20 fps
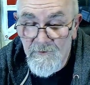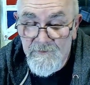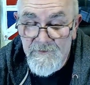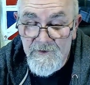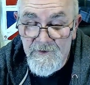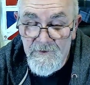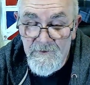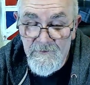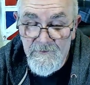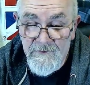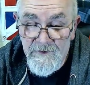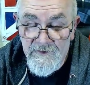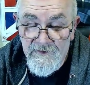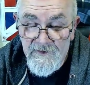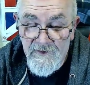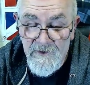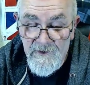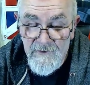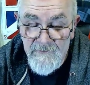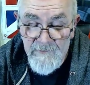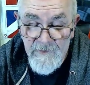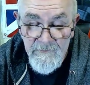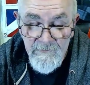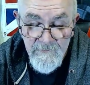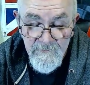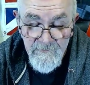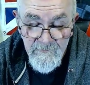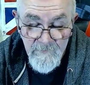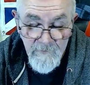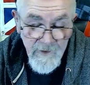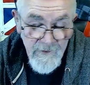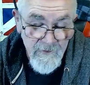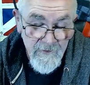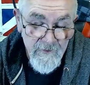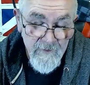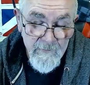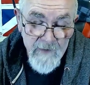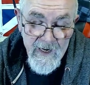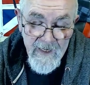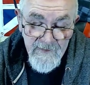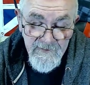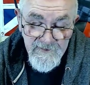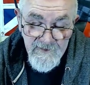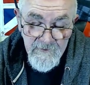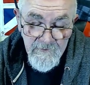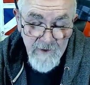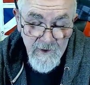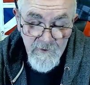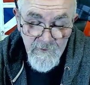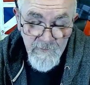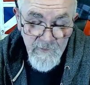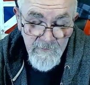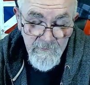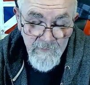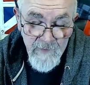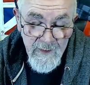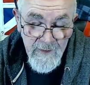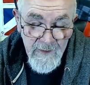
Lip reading: to disturb them, whether the bats are home in bed